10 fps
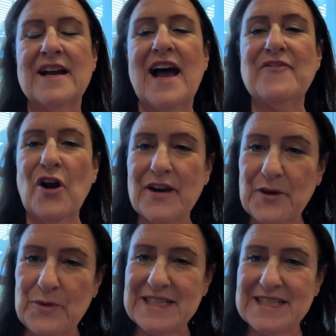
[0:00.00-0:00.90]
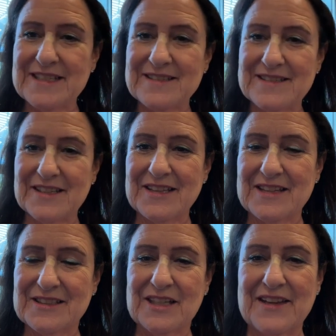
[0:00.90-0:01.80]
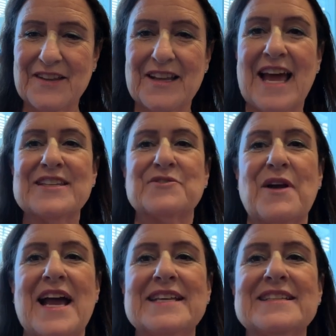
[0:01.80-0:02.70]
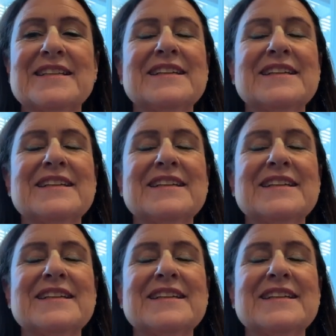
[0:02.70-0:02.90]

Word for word: I've already risen, the, done the last rise.